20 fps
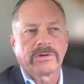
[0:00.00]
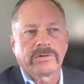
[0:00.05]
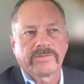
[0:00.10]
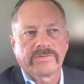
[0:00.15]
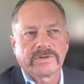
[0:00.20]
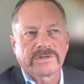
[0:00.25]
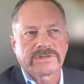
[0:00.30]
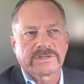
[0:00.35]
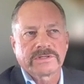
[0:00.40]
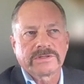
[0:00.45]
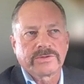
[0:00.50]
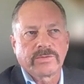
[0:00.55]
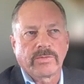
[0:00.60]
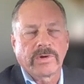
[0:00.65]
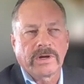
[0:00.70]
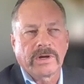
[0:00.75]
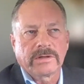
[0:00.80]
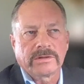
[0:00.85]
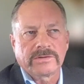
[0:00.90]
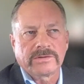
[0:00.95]
of this as
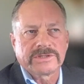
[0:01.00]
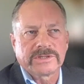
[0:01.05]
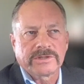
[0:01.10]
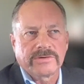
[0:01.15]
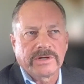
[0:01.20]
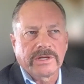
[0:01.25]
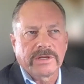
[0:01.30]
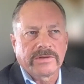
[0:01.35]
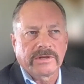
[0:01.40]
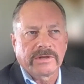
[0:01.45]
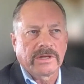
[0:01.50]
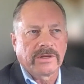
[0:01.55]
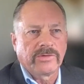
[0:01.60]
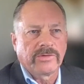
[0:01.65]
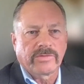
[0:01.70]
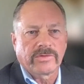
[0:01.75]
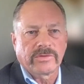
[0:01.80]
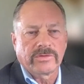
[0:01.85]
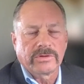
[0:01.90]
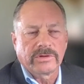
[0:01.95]
well, or is there anything that
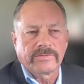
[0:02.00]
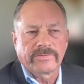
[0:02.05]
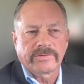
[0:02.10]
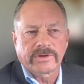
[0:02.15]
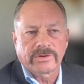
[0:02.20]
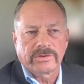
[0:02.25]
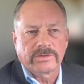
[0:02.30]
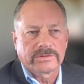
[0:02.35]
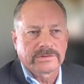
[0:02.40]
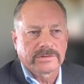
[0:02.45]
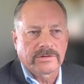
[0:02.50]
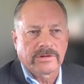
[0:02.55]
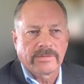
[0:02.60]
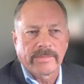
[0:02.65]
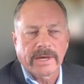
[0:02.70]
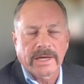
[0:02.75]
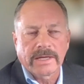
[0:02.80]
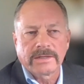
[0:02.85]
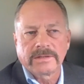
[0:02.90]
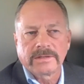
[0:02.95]
you've heard of, Kurt or
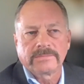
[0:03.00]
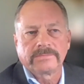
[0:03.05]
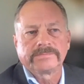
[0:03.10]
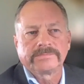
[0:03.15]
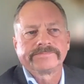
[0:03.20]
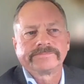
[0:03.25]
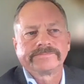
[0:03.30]
Amanda?